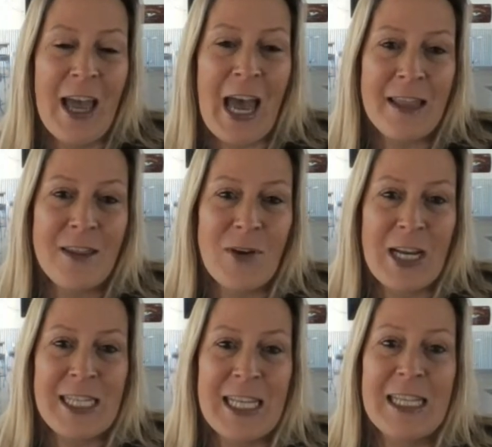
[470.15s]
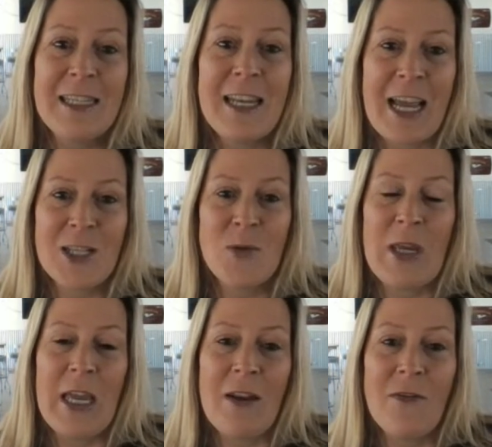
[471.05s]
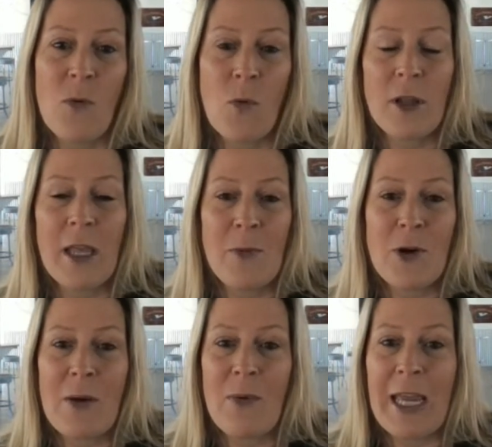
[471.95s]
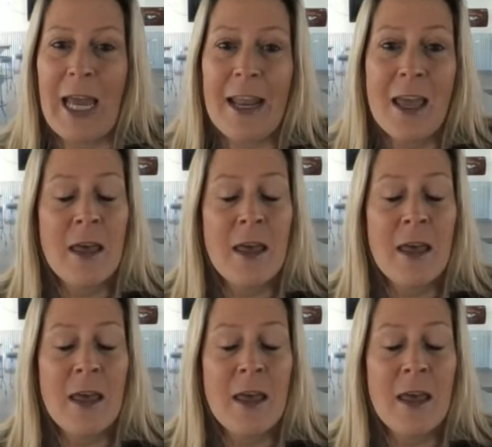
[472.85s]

at the races next weekend for Labor Day weekend.